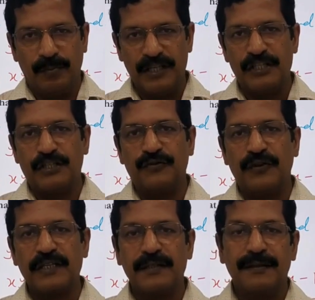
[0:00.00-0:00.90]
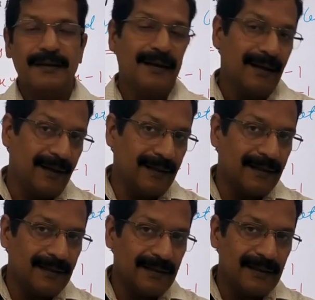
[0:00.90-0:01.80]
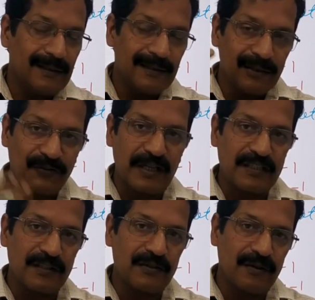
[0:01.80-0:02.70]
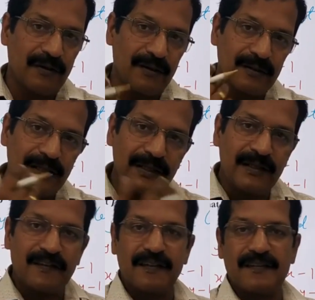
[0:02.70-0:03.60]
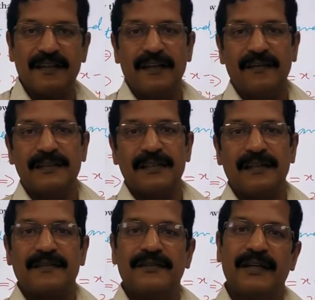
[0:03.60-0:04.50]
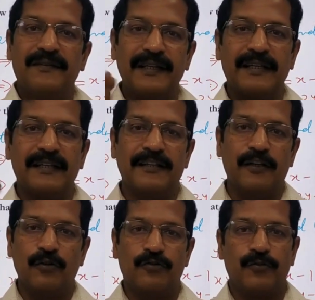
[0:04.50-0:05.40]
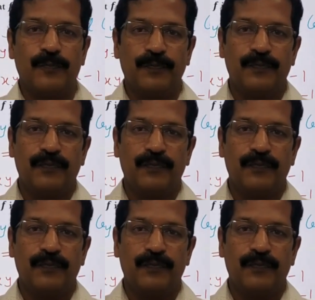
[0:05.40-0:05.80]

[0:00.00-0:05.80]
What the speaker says: bijective function, and the functions already discussed in 11th class we have recorrected also.